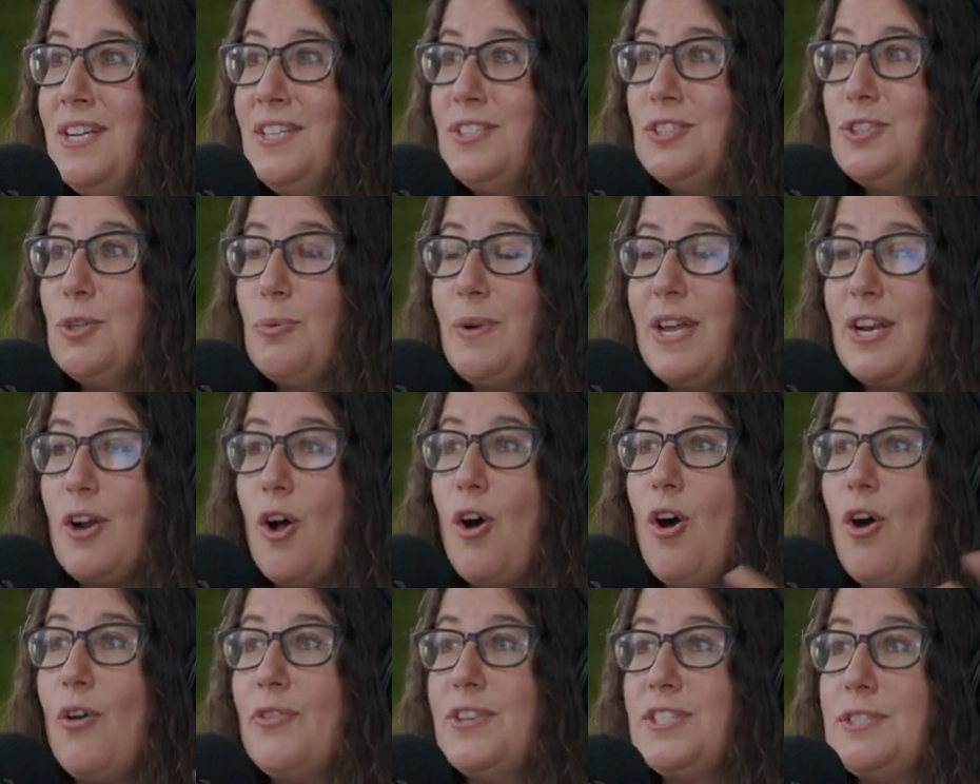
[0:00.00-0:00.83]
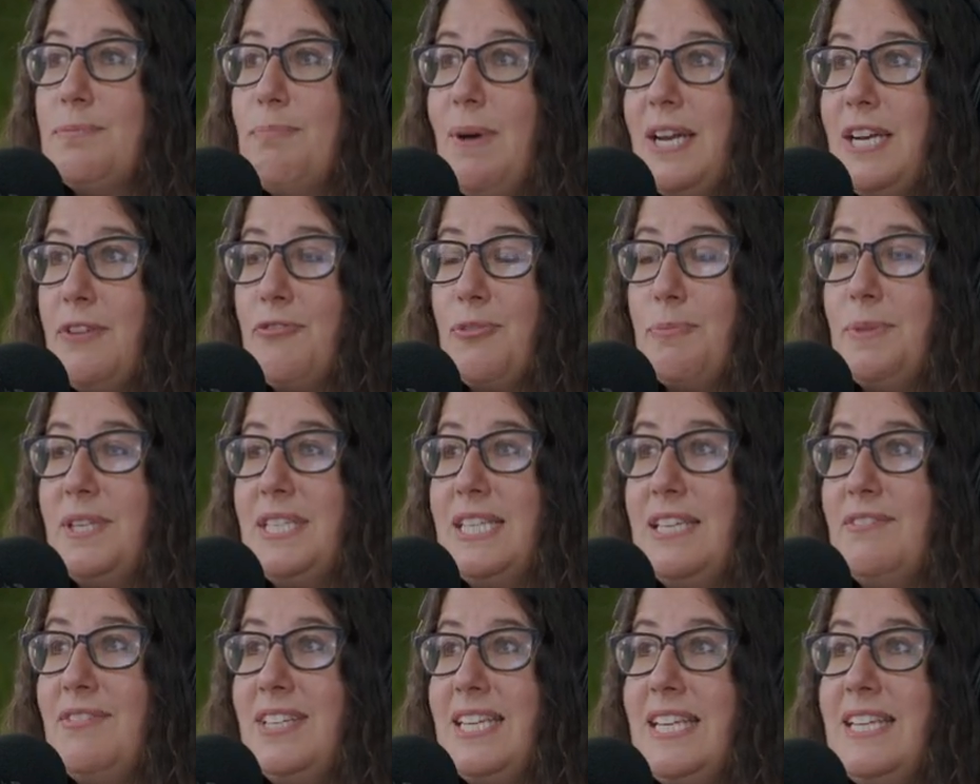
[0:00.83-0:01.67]
so we had all this money from the
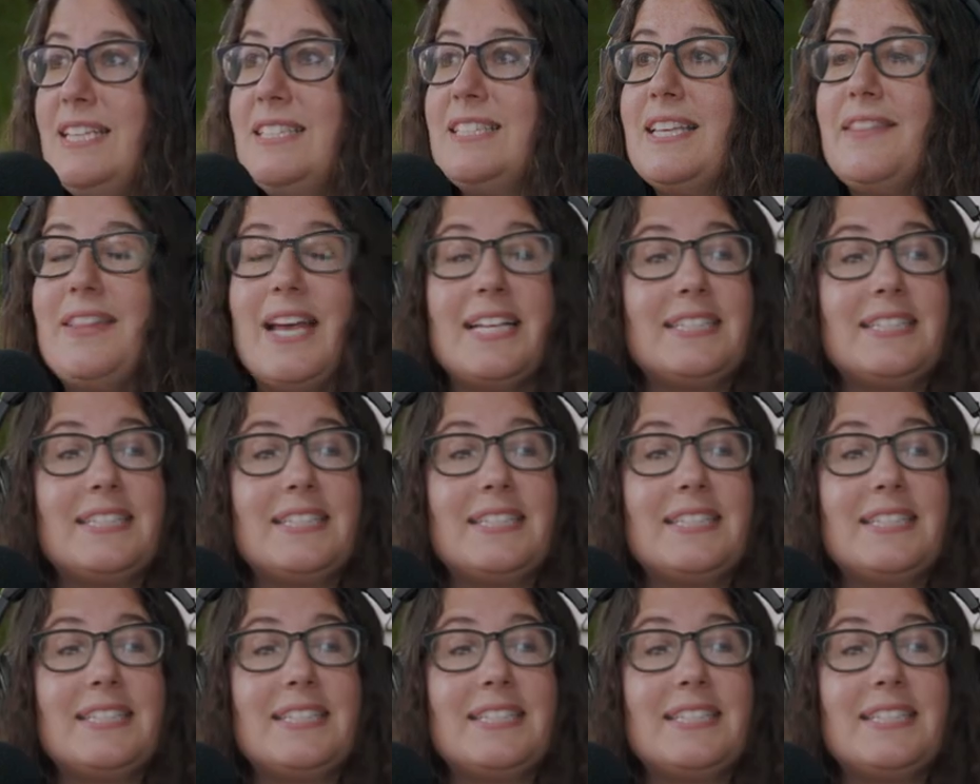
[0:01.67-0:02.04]
dvds and